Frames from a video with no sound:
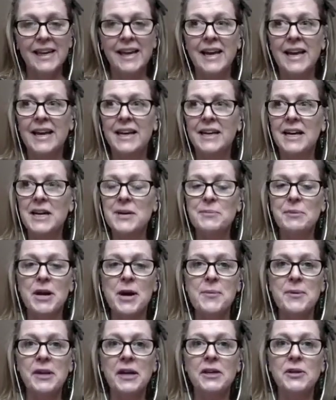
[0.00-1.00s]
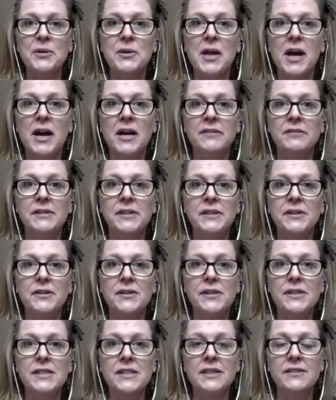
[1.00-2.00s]
And I'm coming at you live here
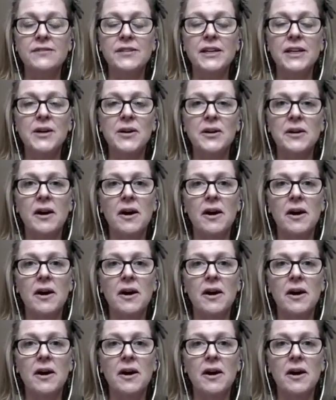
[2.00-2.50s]
this evening.